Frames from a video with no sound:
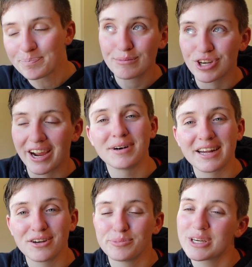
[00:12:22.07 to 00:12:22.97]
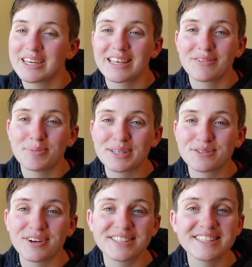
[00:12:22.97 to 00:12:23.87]
I'm trying. But I hope you guys have an
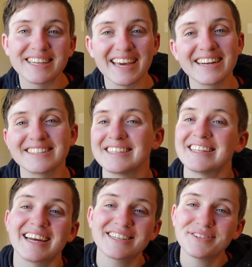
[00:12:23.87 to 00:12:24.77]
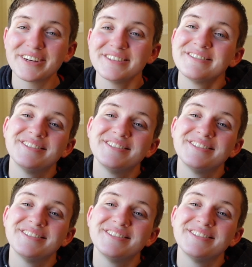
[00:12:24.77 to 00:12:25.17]
amazing rest of the day, and I'll see you in the next one.